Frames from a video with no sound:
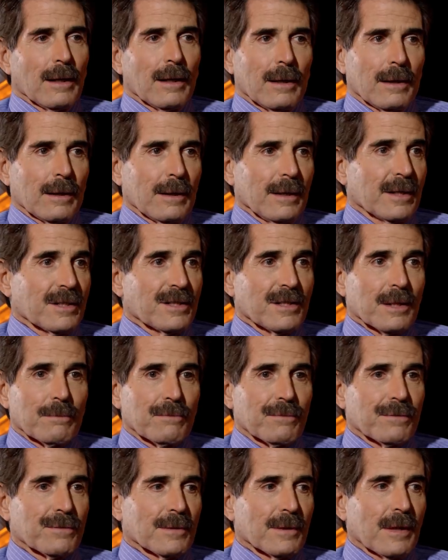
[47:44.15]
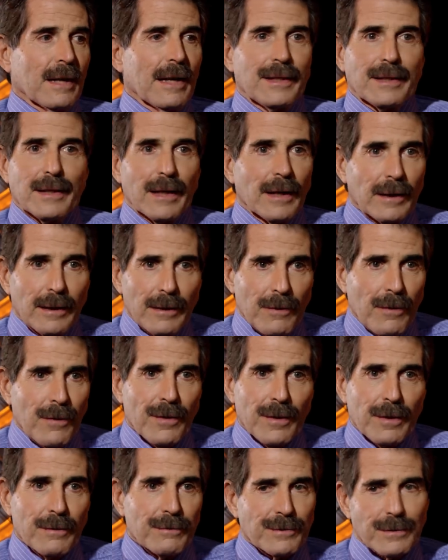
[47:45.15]
uh, except for identity
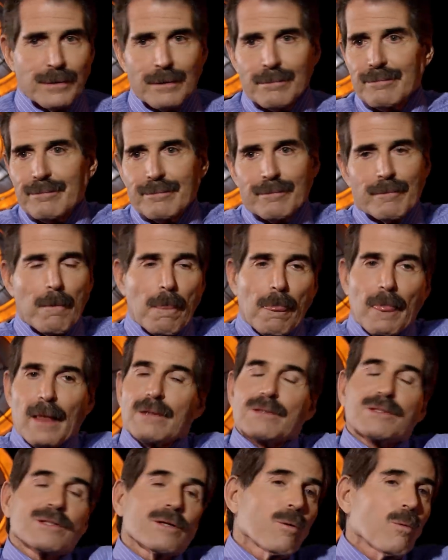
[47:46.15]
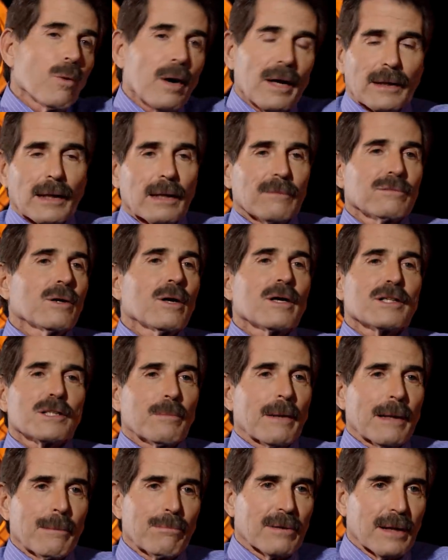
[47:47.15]
theft. So what? I've
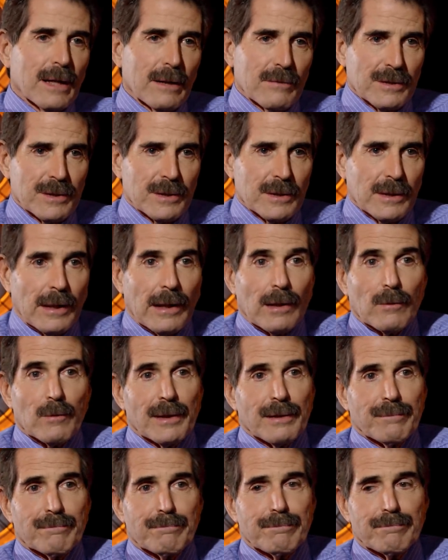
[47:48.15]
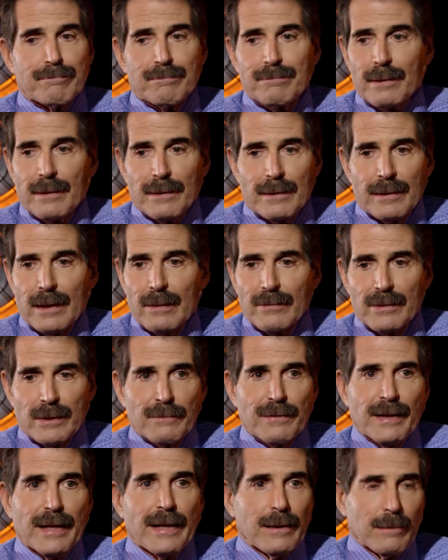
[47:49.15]
lost my privacy. I already have
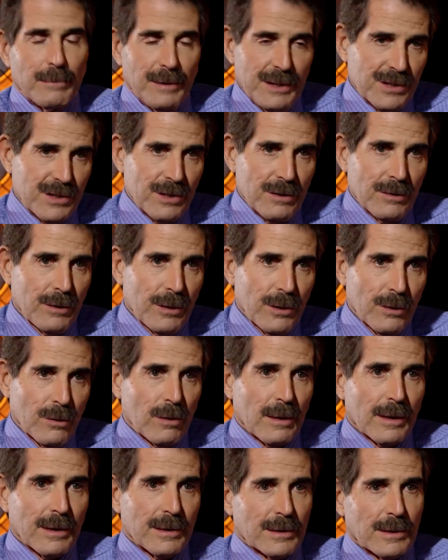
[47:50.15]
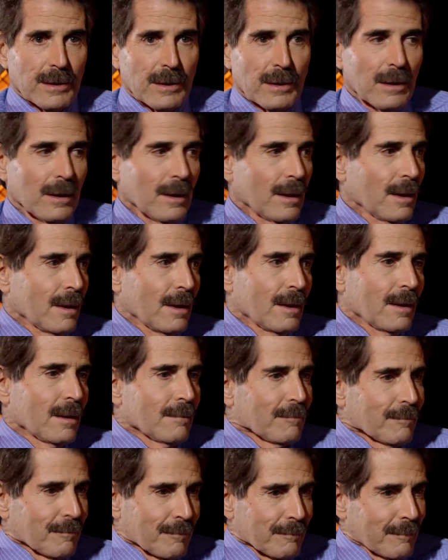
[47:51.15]
enough enemies in New York as a
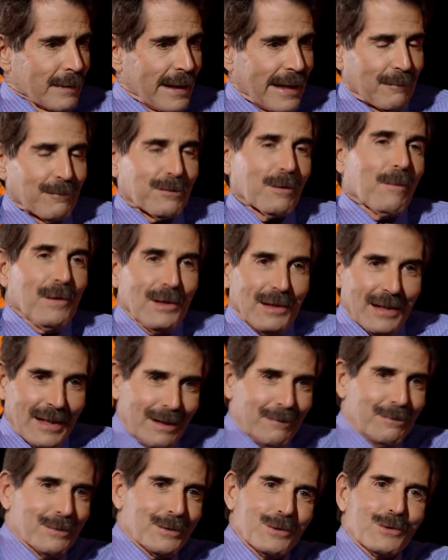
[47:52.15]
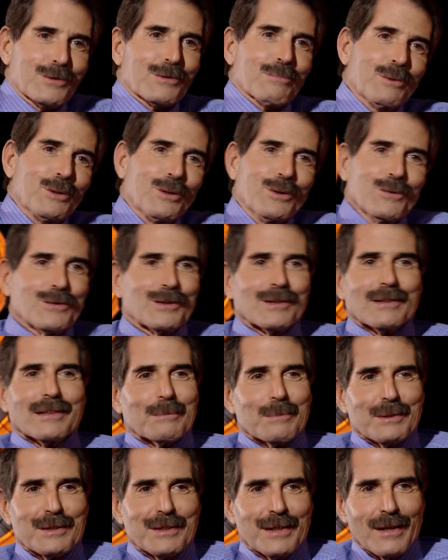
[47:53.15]
man from the left who's moved to
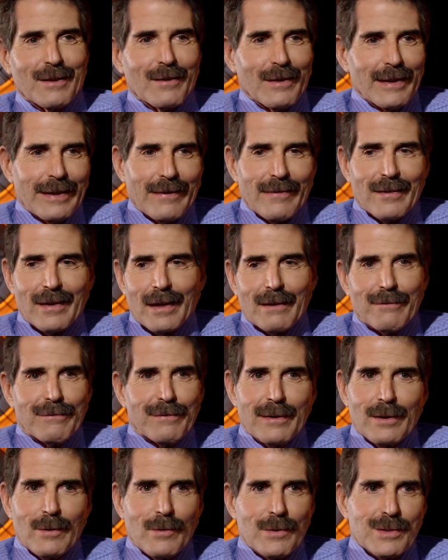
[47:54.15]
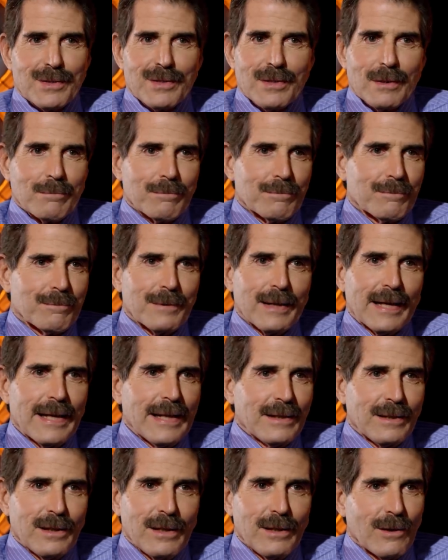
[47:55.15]
libertarian, that I figure there's some
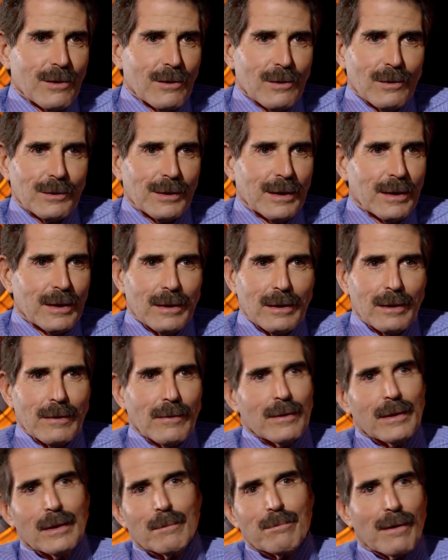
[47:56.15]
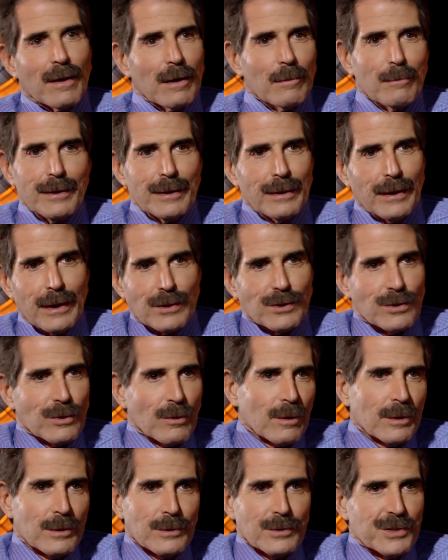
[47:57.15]
eighteen-year-old kid in the apartment next
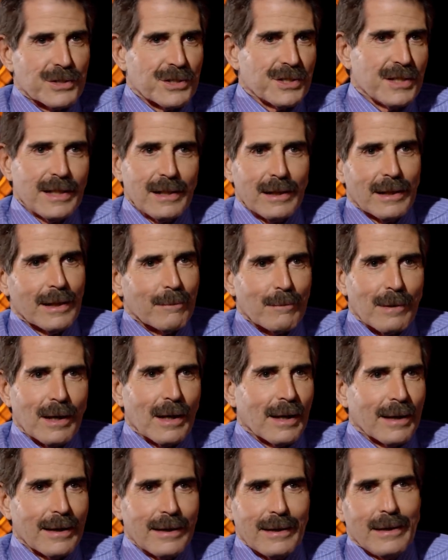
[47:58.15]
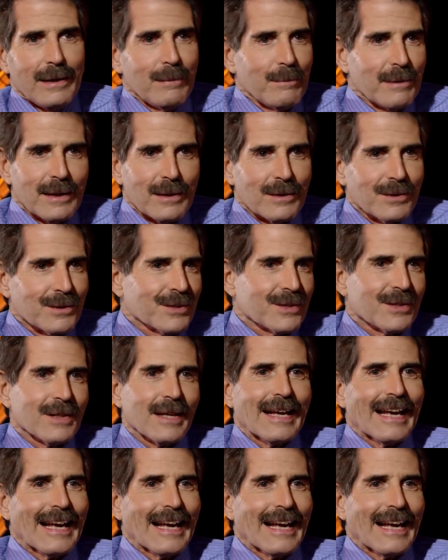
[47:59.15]
door who's stealing my emails